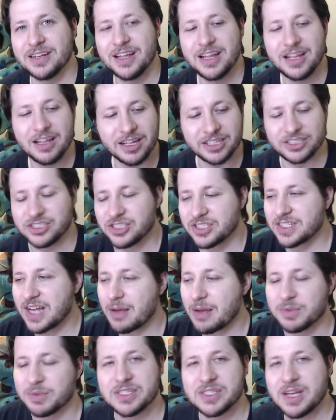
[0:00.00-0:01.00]
Like, just stop
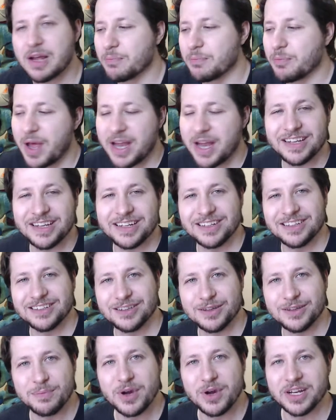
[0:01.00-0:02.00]
it. Stop betting the
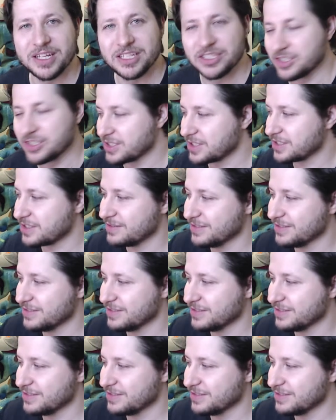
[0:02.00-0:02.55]
money. Just